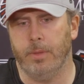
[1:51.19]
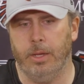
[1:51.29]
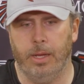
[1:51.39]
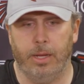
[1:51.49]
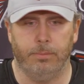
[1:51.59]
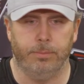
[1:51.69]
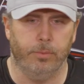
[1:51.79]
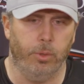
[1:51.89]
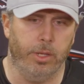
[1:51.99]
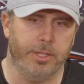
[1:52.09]
um,
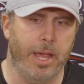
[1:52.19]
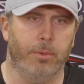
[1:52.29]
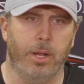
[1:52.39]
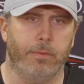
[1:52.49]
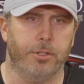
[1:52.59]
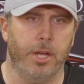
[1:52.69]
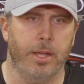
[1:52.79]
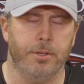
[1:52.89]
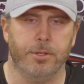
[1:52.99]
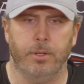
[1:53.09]
where this game will never
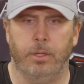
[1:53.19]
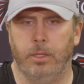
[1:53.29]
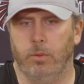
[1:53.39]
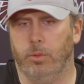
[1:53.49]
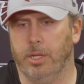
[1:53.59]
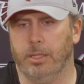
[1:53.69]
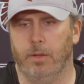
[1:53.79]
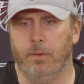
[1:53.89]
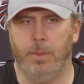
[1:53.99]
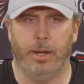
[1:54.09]
change which I
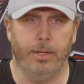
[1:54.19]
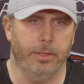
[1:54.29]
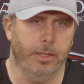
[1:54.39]
love about it,